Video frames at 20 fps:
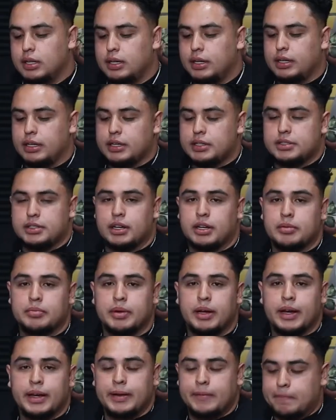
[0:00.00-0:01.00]
And I started
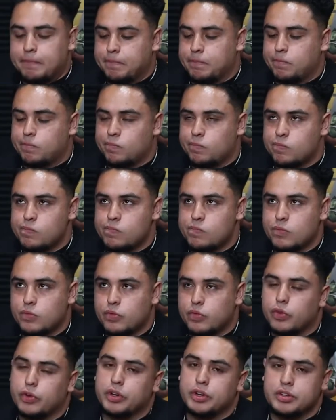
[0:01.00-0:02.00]
mine
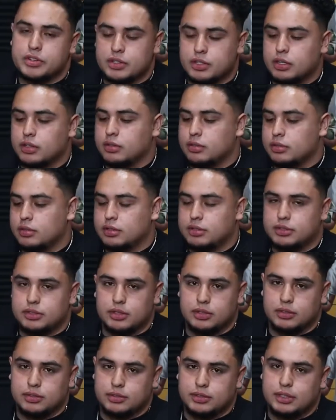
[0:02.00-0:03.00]
4 years ago.
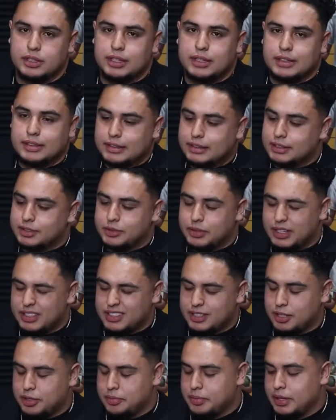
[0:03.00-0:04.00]
So, that's why
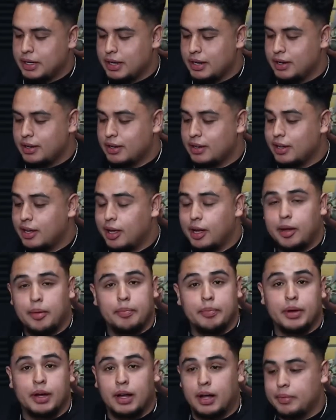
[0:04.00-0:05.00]
it's a little bit higher.
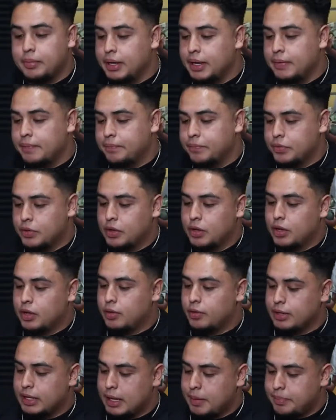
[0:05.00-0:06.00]
But, I mean,
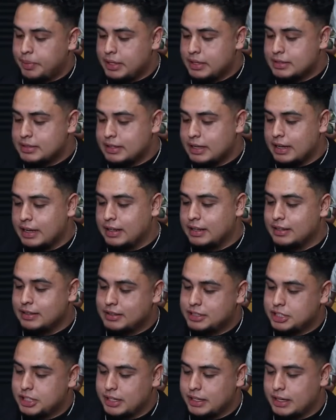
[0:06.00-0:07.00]
with that being said,
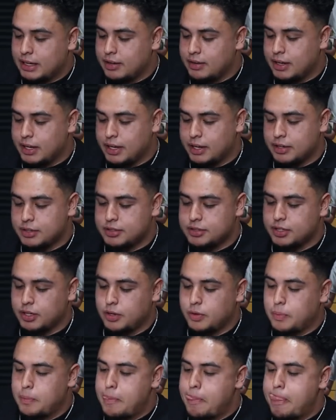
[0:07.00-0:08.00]
check it out right here.
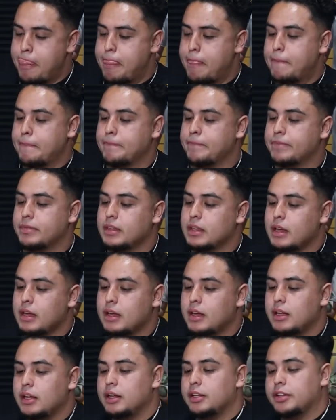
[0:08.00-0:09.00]
So,
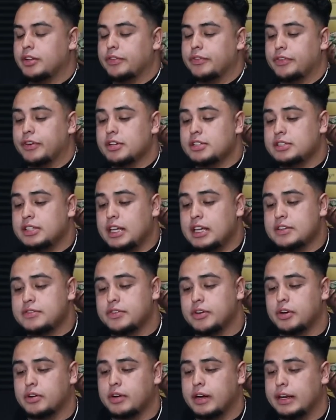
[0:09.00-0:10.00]
the first things
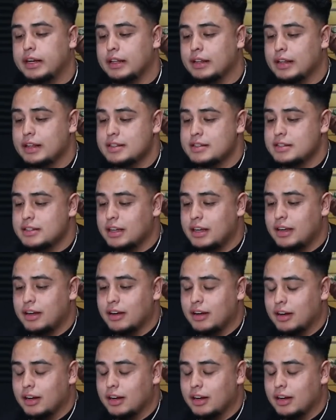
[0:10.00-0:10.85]
for credit, let's see,